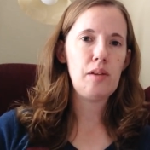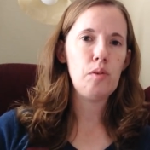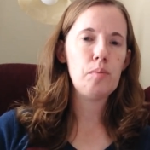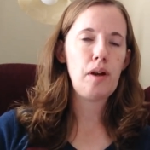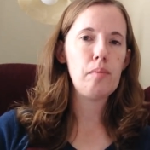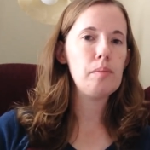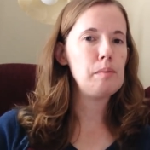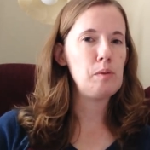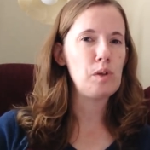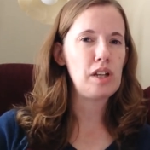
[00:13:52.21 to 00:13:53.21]
I will probably
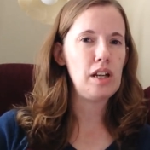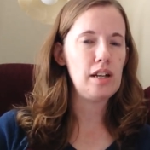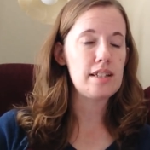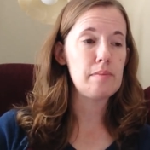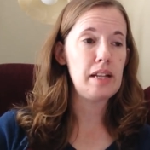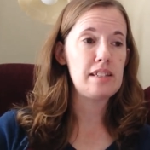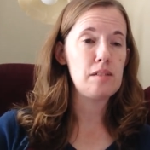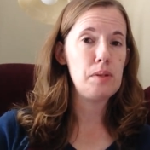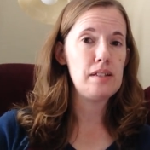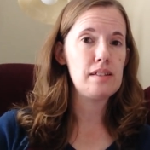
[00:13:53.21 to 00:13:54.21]
be working on some
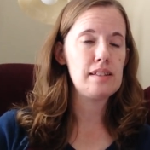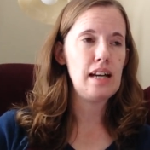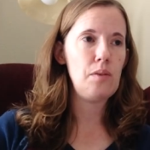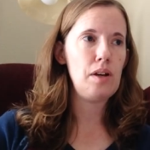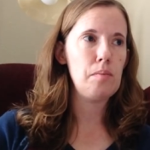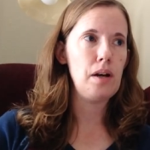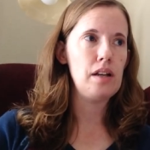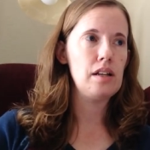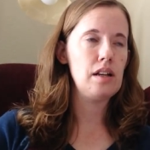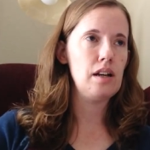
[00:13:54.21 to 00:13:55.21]
Etsy pieces that way,
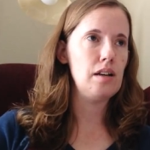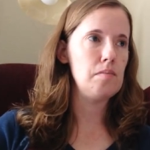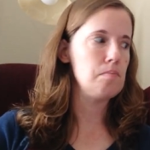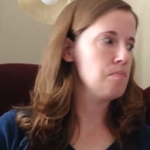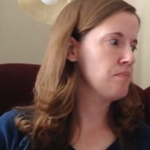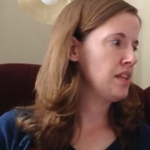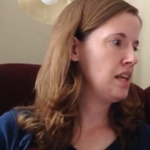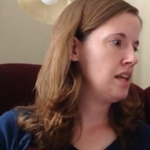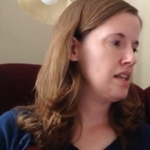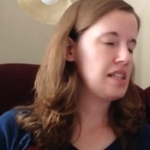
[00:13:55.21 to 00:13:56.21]
but um,
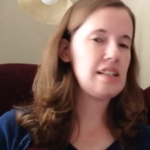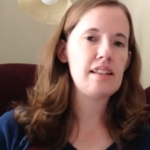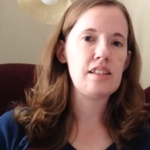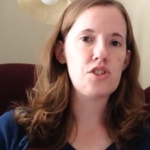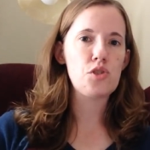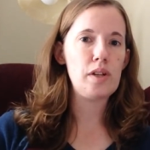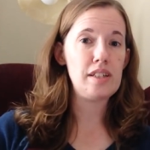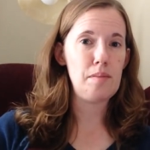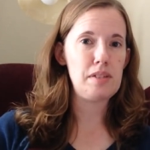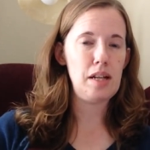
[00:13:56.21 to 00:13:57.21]
things like the
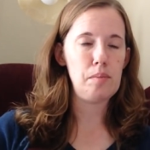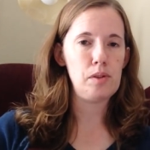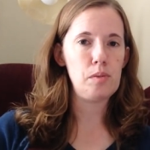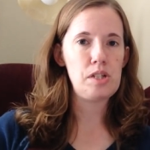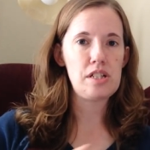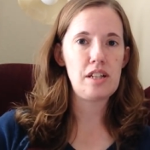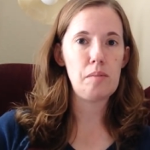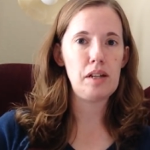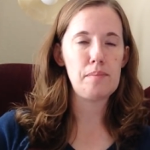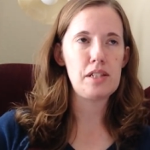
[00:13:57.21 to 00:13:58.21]
Storytime Sampler, which is
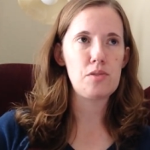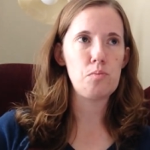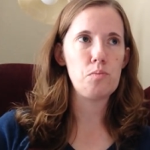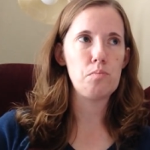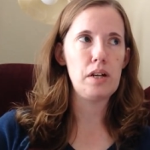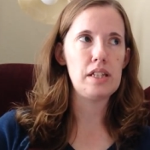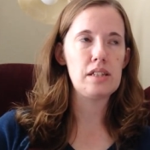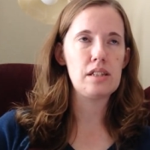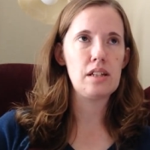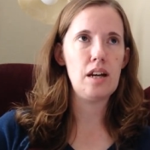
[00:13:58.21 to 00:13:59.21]
coming up this month,
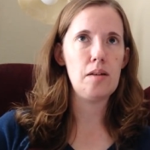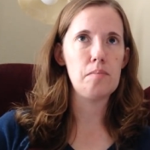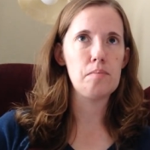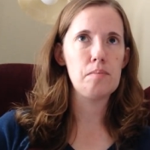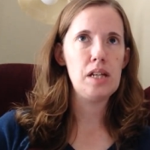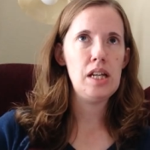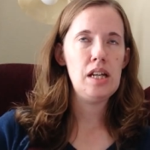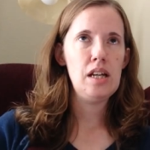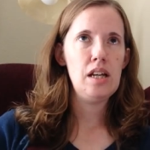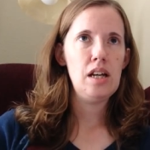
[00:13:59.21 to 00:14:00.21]
um,
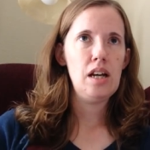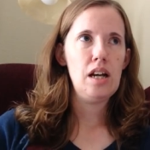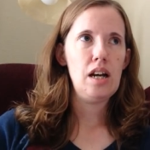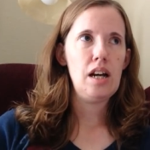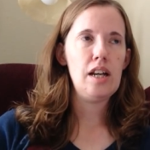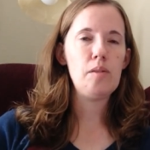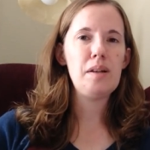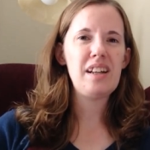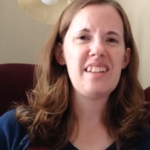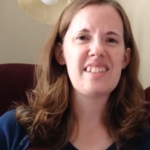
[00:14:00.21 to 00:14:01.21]
it'll
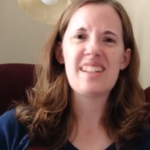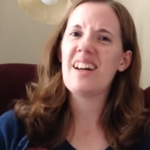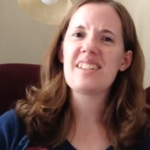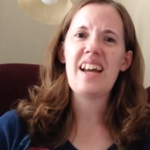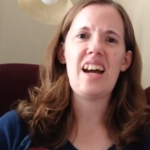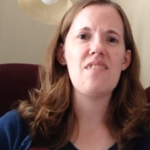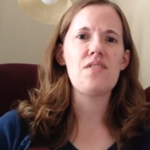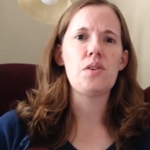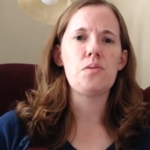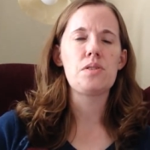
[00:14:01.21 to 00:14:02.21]
be nice to not to have
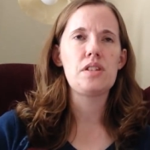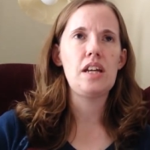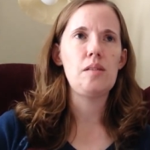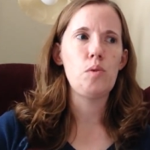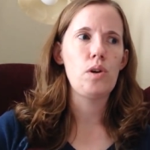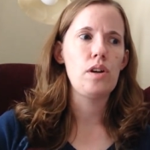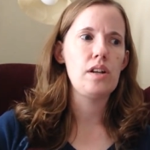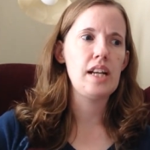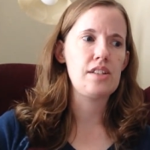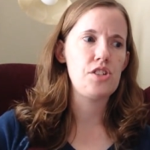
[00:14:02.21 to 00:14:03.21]
those anymore
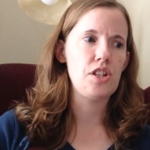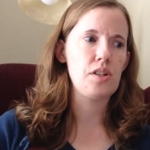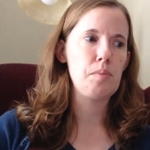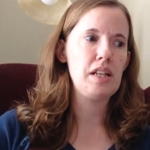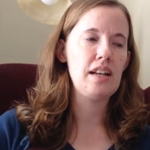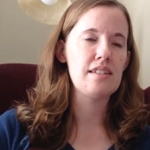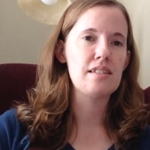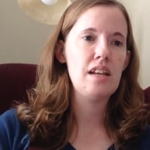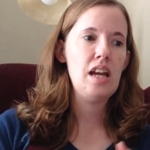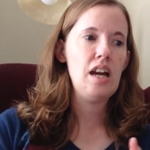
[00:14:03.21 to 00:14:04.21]
next year because